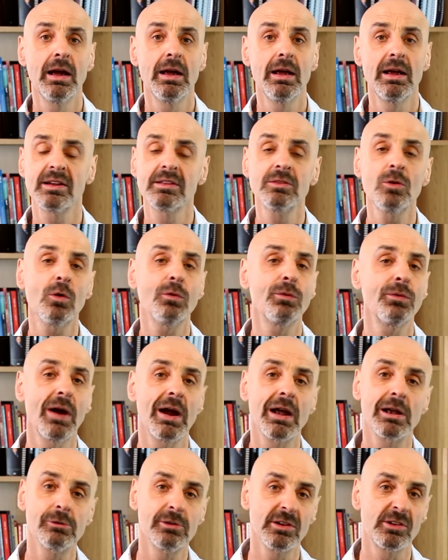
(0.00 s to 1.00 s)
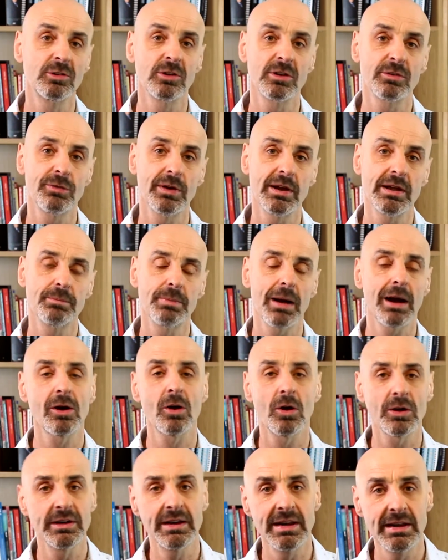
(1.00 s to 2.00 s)
it's not failure, it's just feedback, I
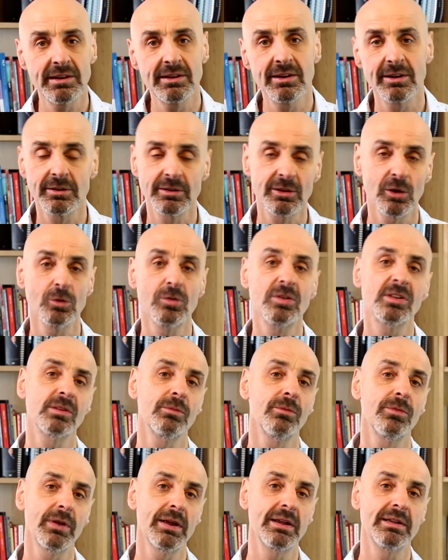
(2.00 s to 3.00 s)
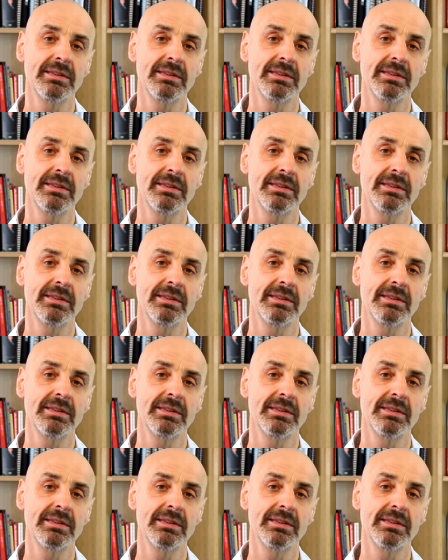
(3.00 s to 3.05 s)
need to do something